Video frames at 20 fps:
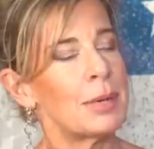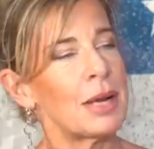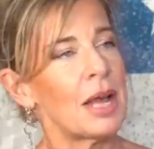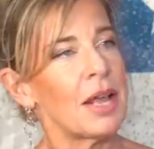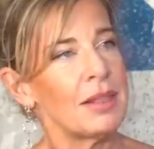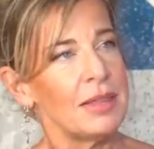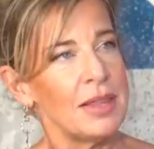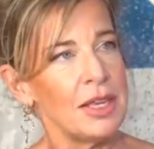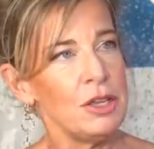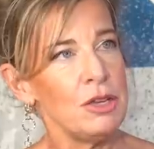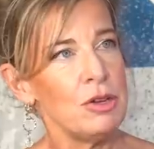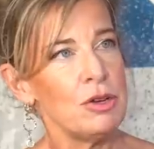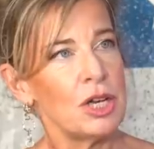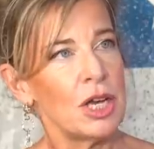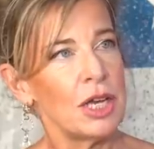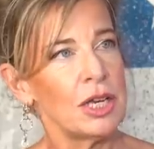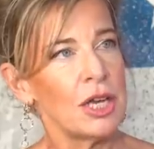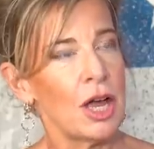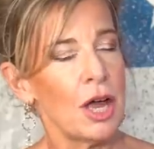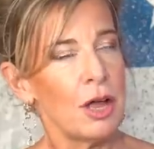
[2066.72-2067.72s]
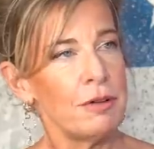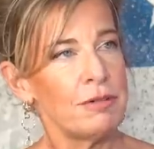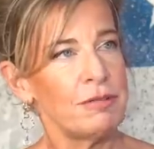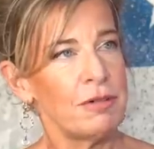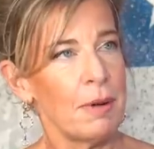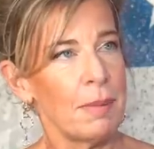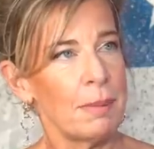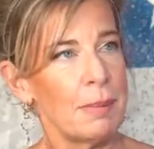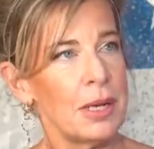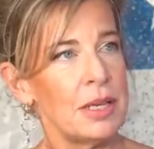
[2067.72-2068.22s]
But I think you can go
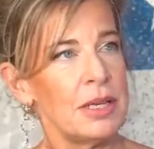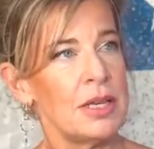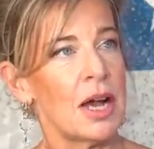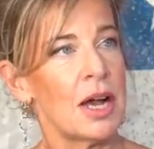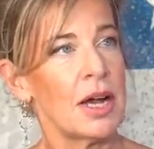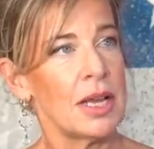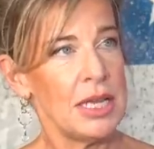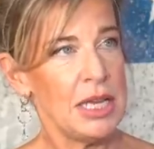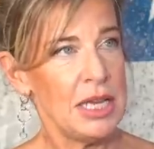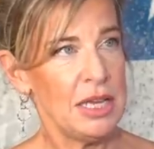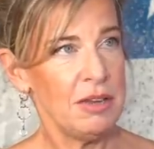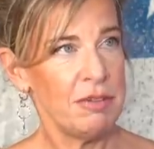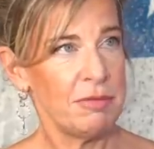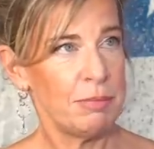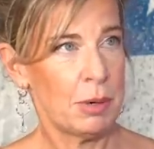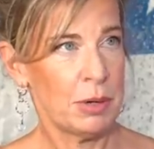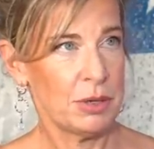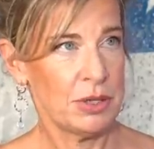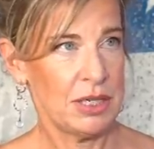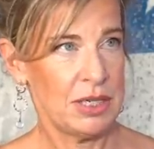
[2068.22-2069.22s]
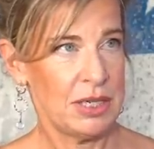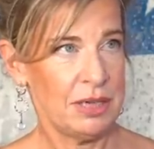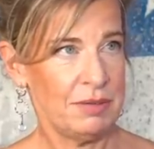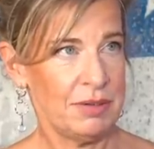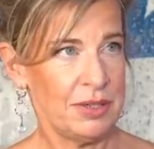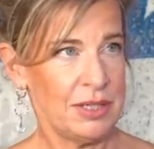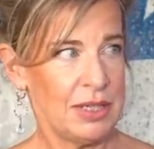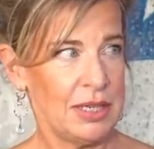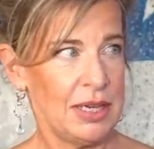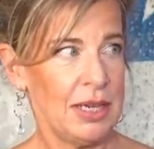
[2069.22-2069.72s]
from naive
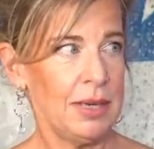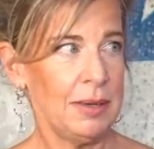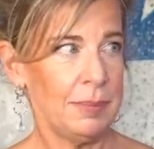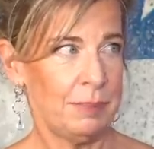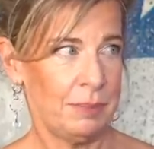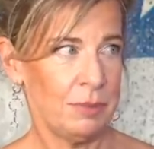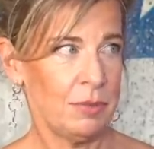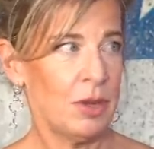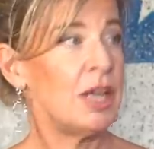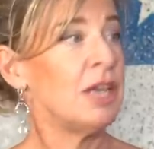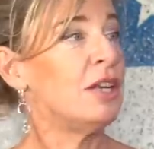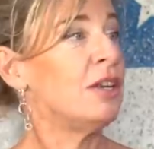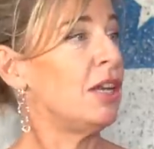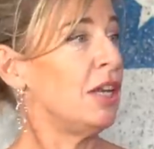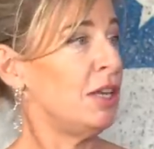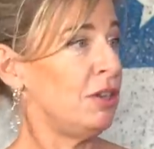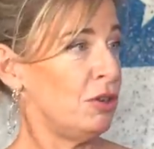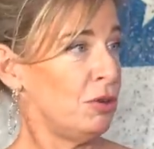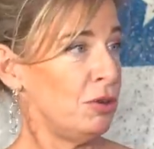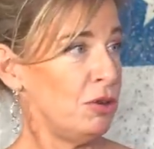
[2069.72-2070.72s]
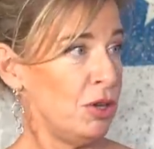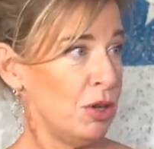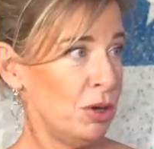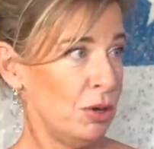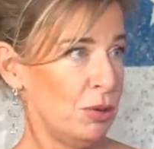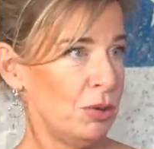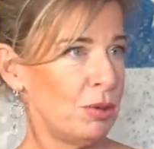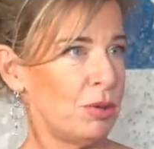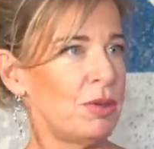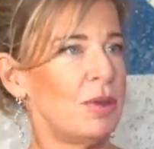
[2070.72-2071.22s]
positivity in, in your
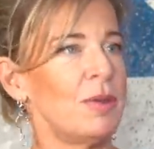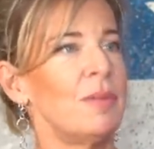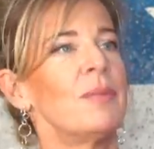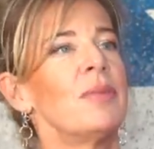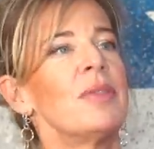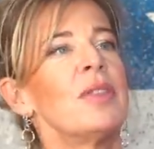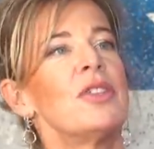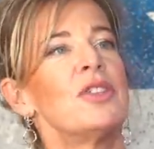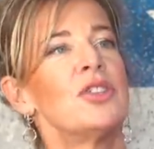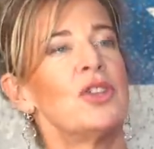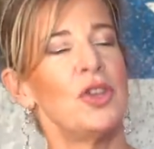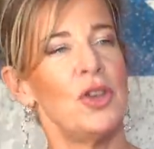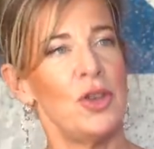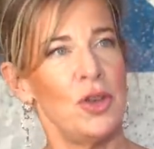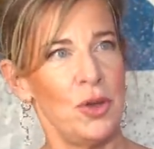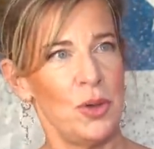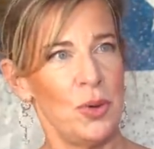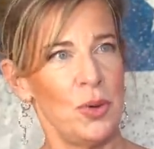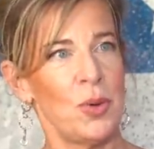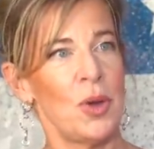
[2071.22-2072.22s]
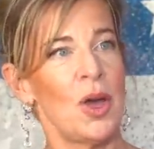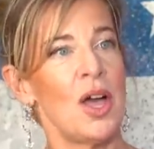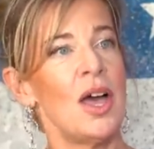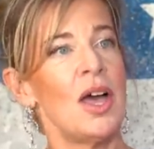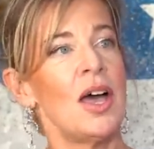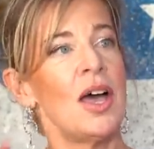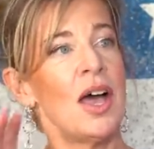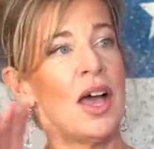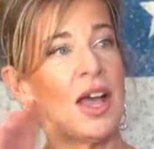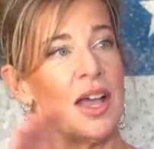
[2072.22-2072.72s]
youth to
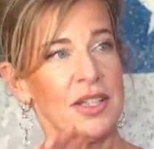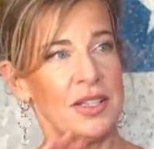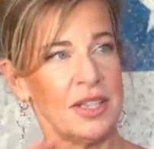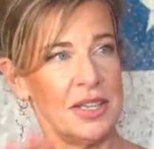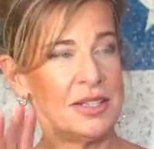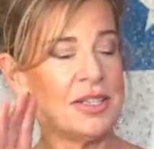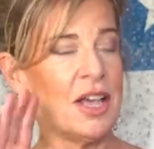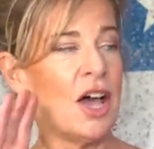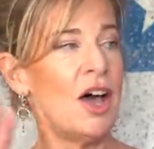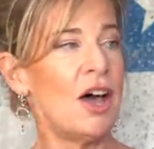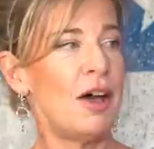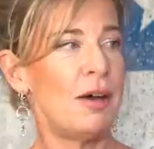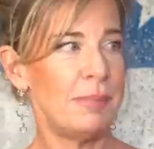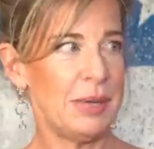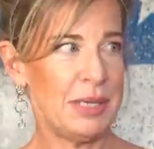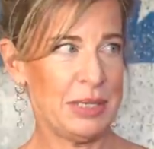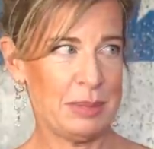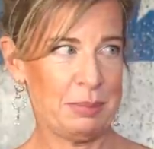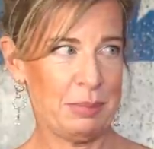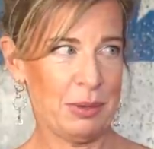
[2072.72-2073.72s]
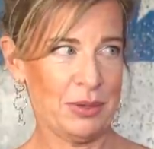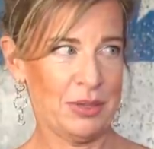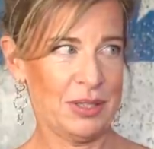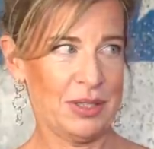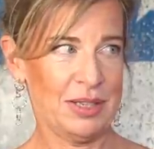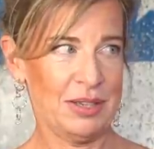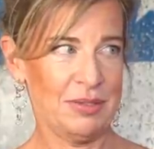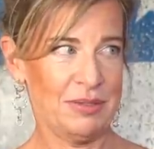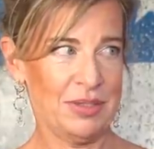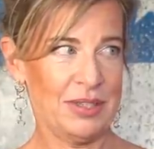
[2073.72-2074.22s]
determined
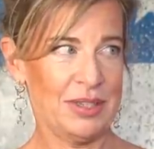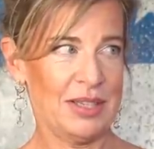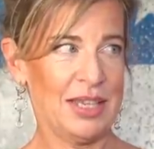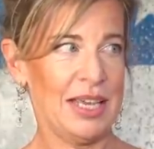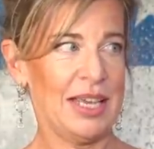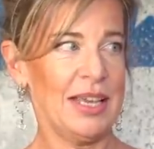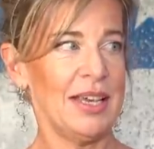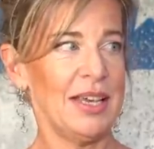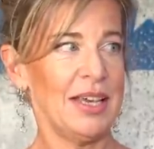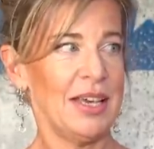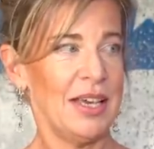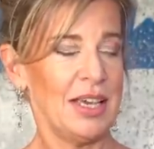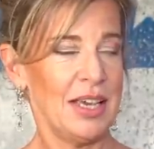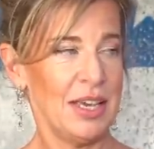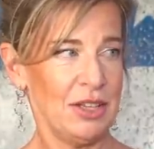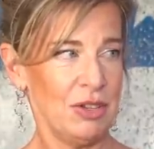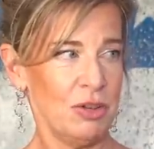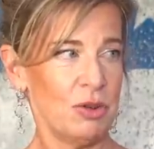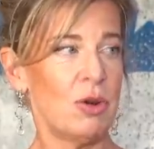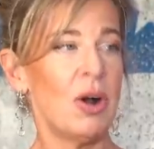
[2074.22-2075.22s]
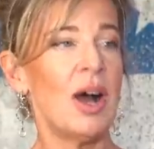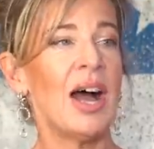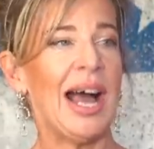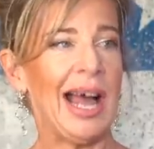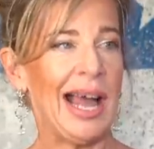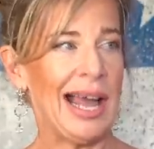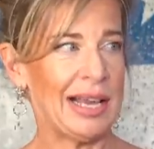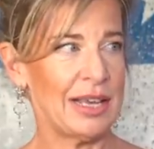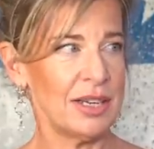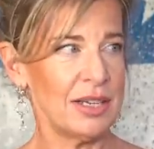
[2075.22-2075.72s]
positivity in your
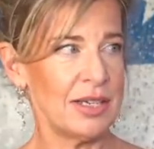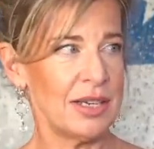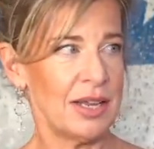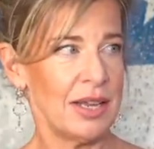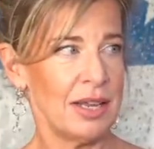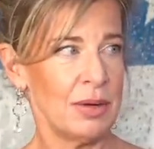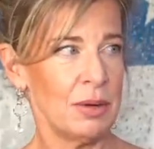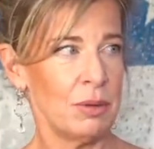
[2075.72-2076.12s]
haggard